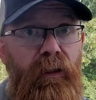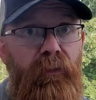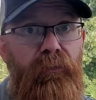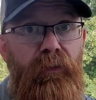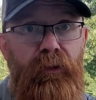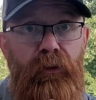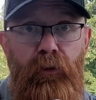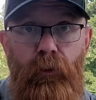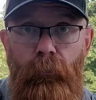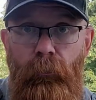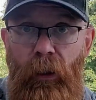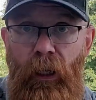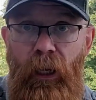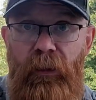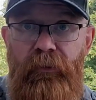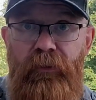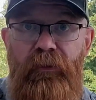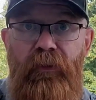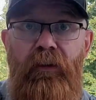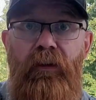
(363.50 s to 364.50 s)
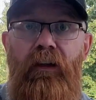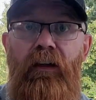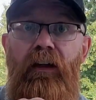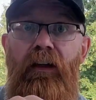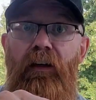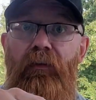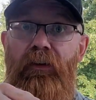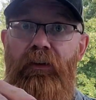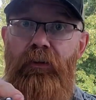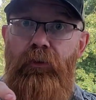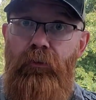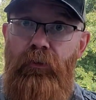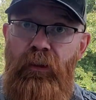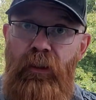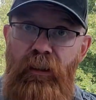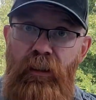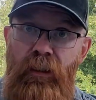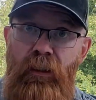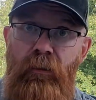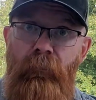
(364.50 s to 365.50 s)
If it's your boss, if it's your
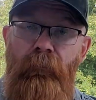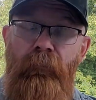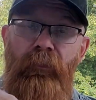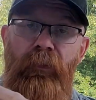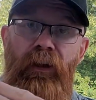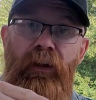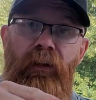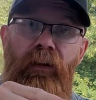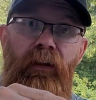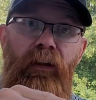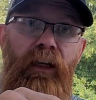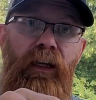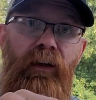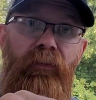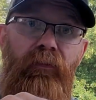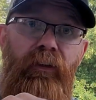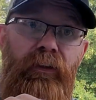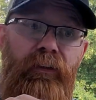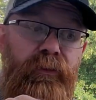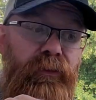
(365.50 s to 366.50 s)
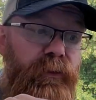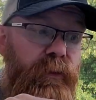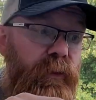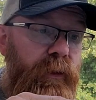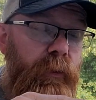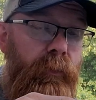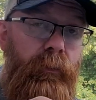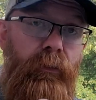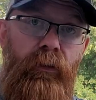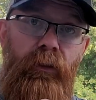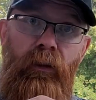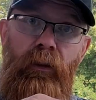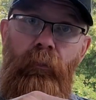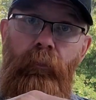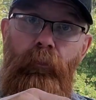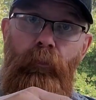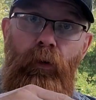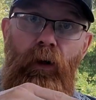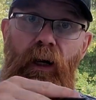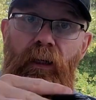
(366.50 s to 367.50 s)
team, if it's the, the
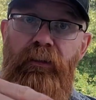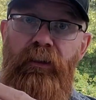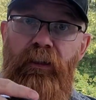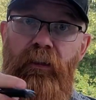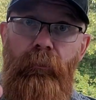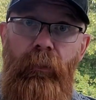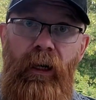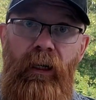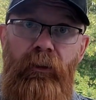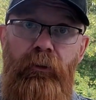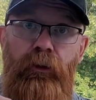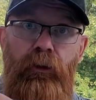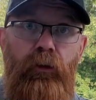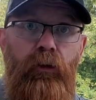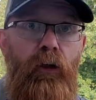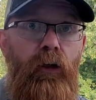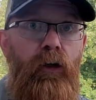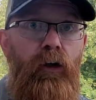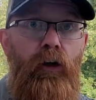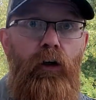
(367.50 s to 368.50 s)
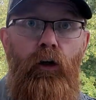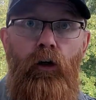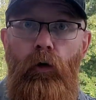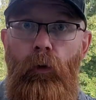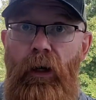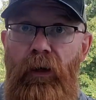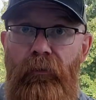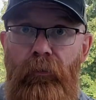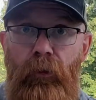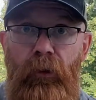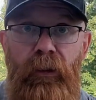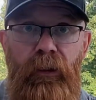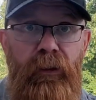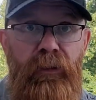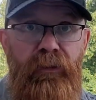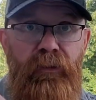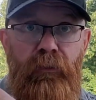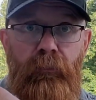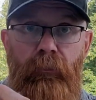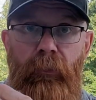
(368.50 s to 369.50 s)
project manager, whoever it
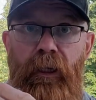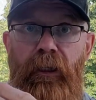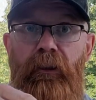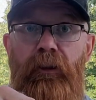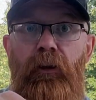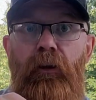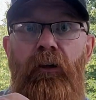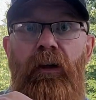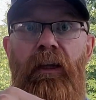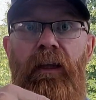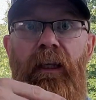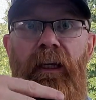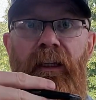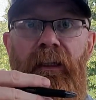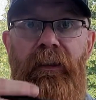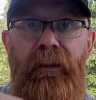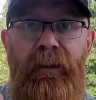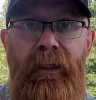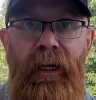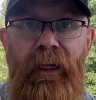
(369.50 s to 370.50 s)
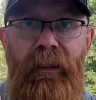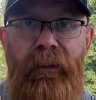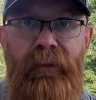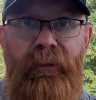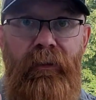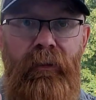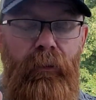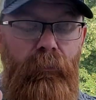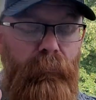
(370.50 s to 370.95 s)
is, make sure that they get it.